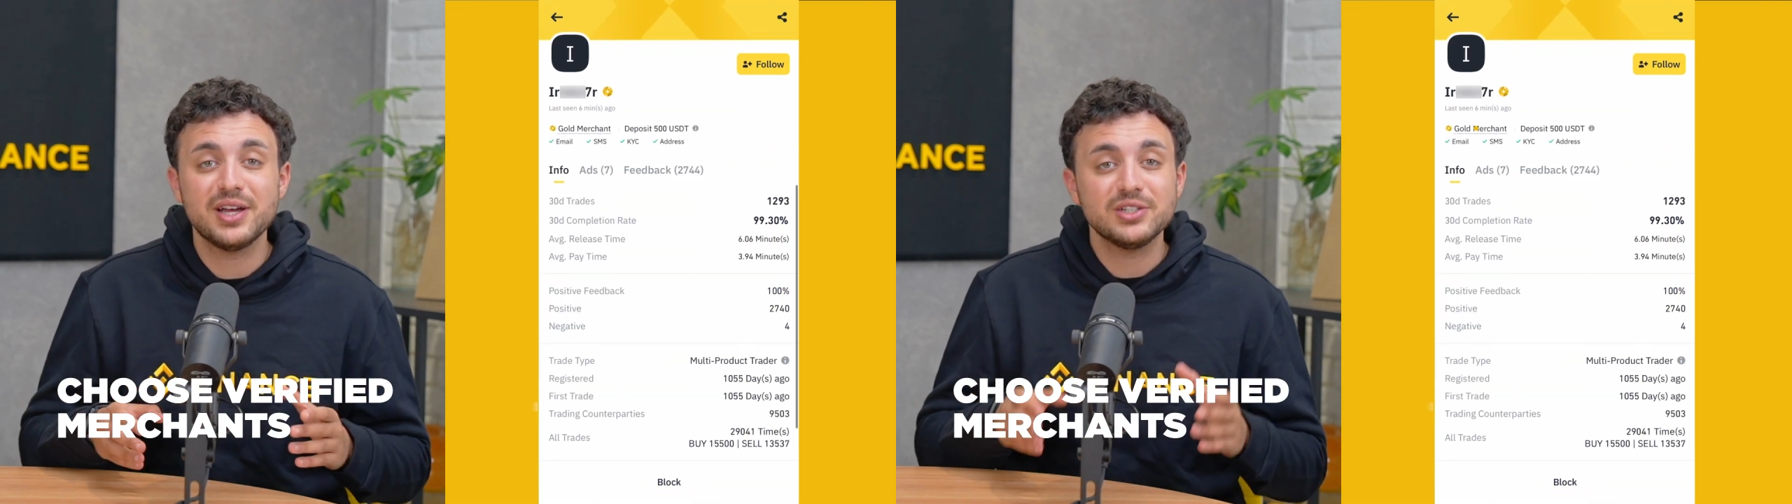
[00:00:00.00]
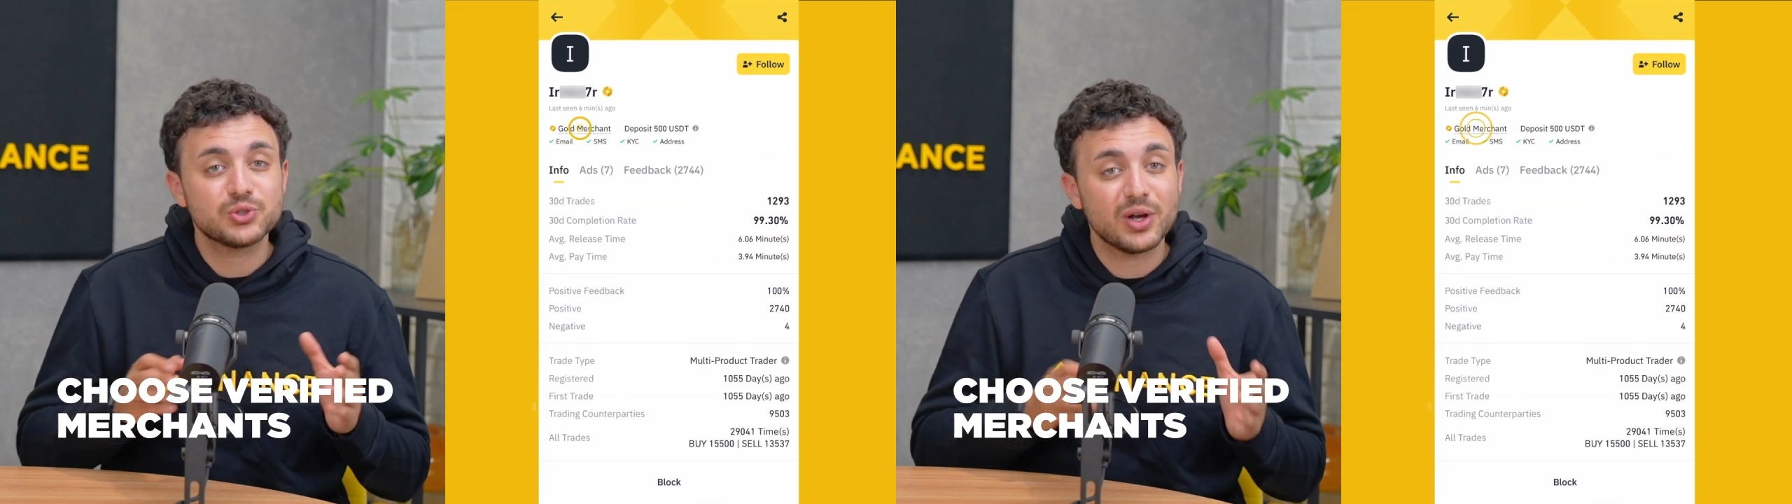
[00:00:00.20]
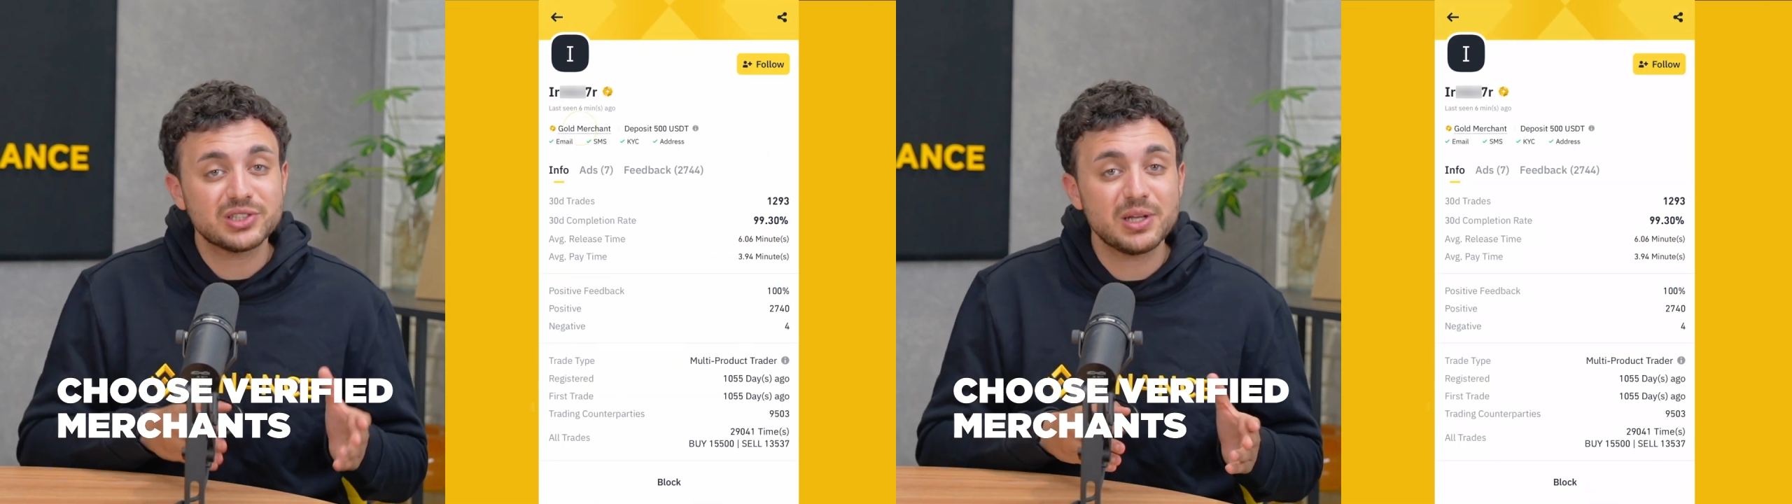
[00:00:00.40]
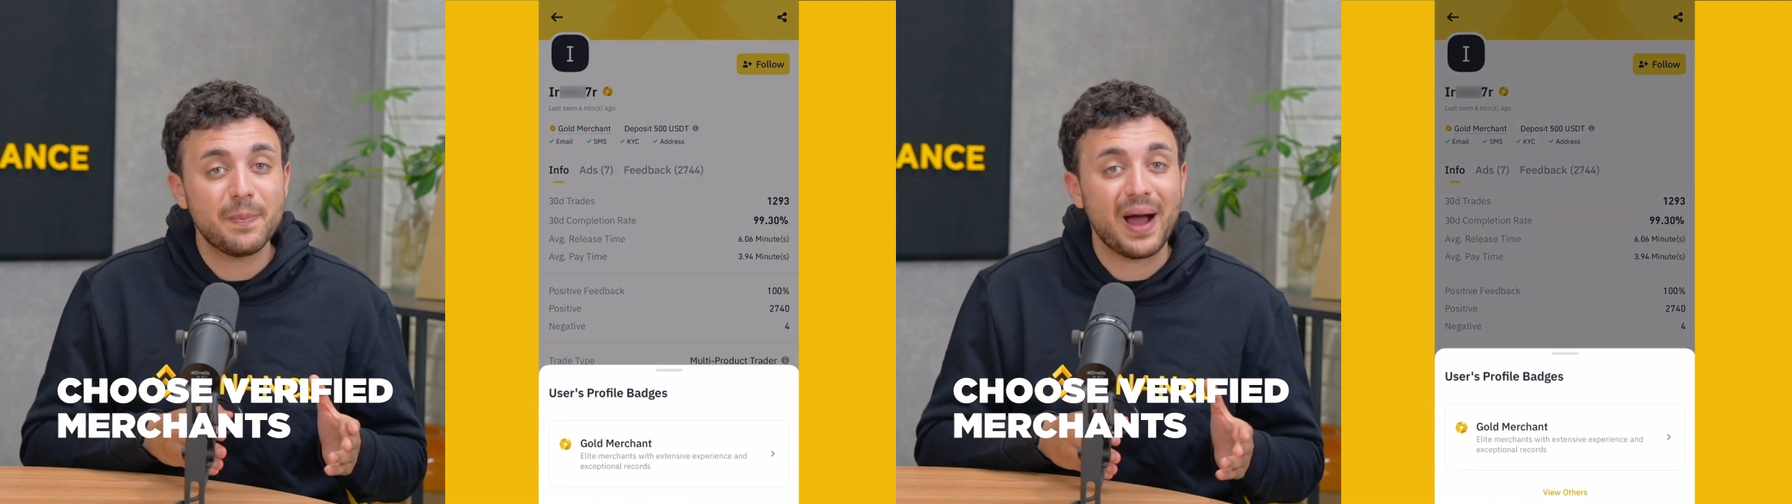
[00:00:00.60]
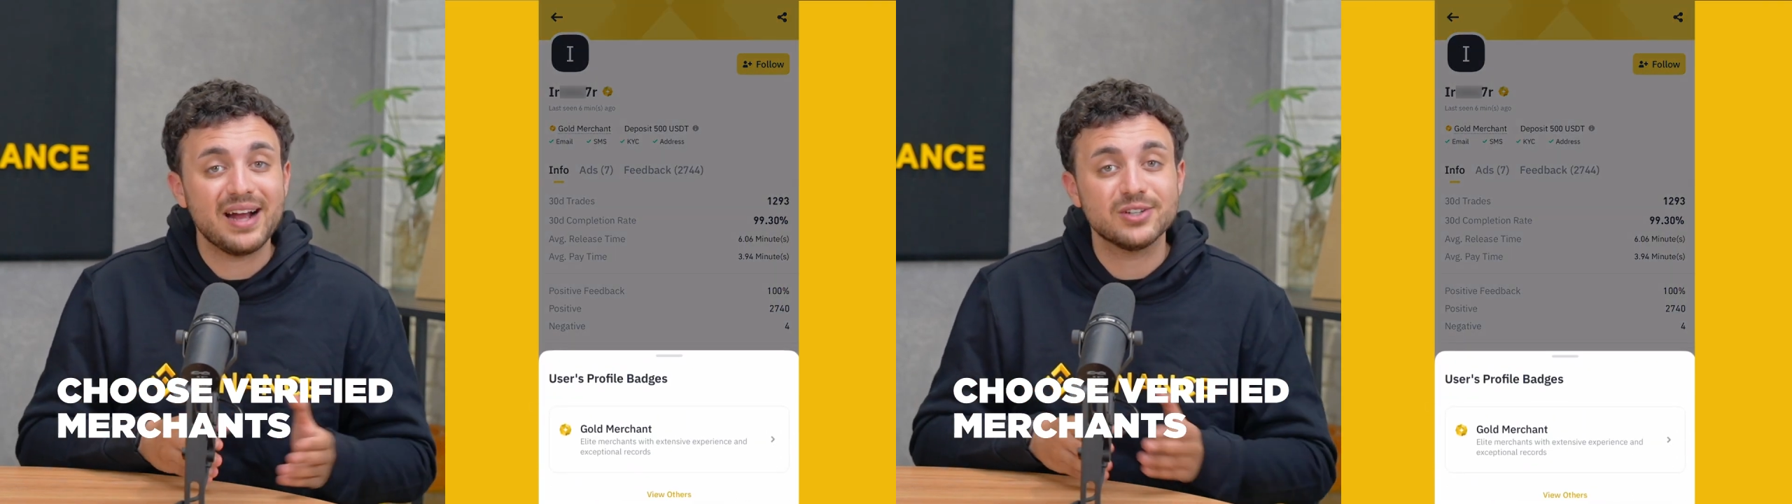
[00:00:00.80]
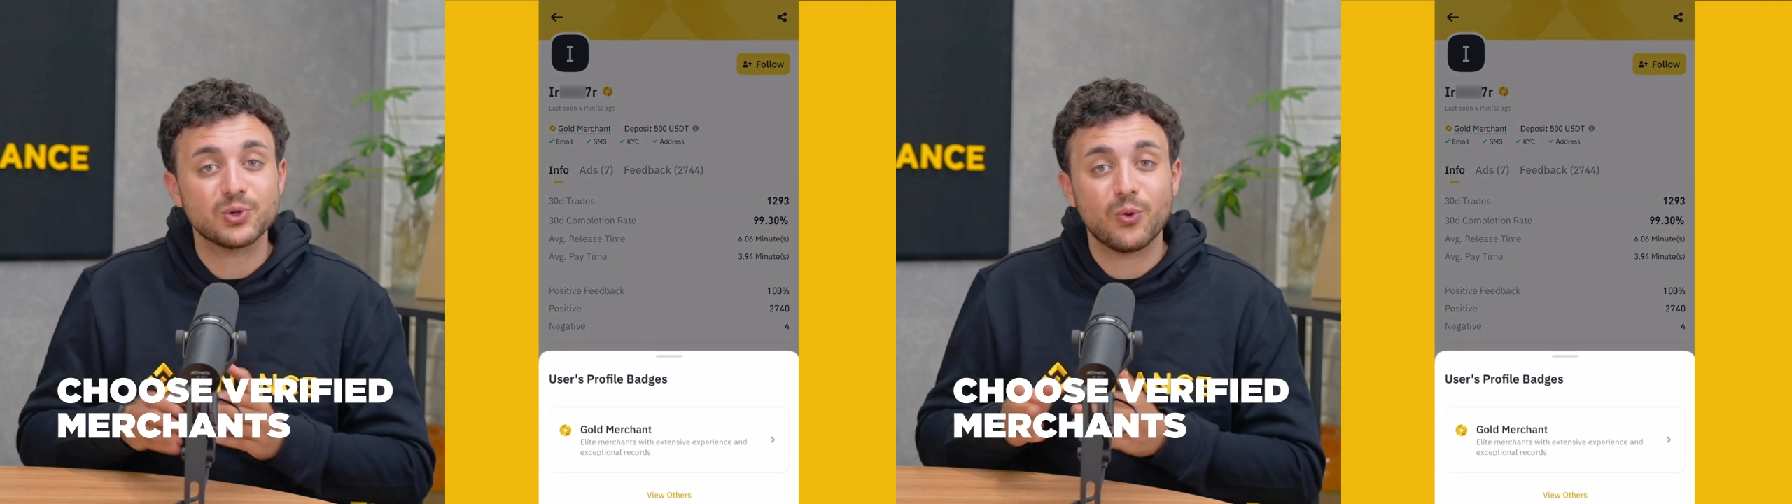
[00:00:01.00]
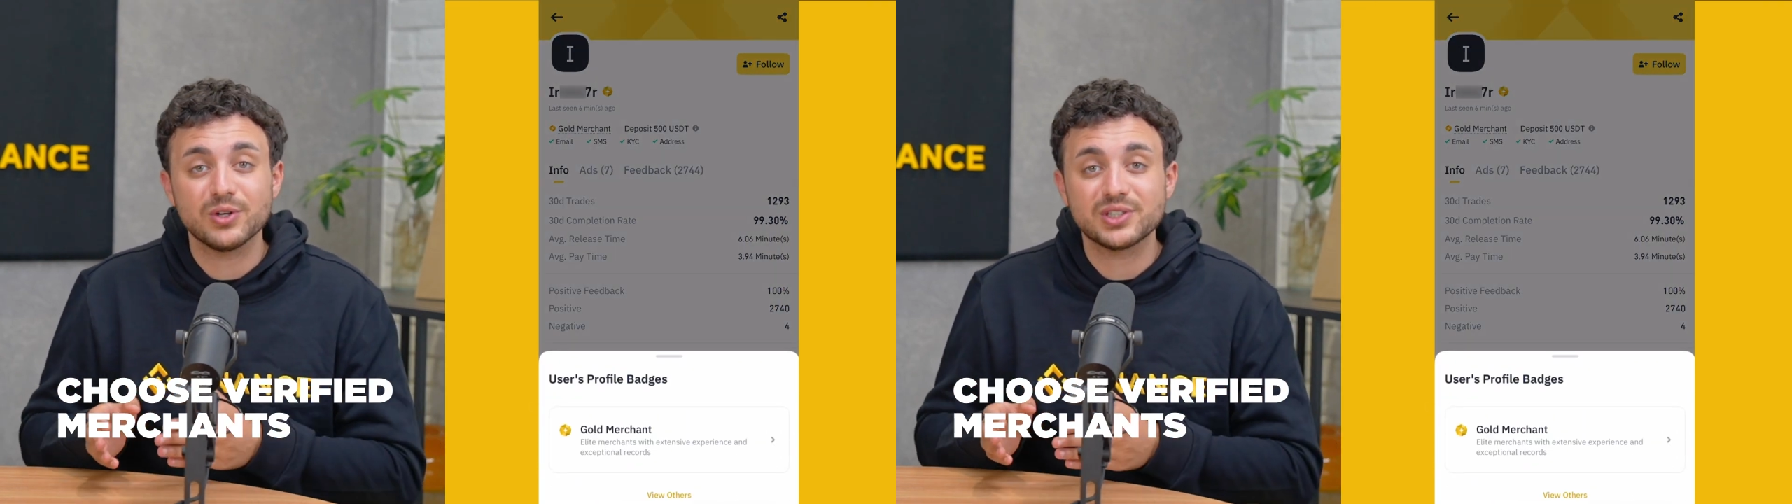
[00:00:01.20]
trusted buyers or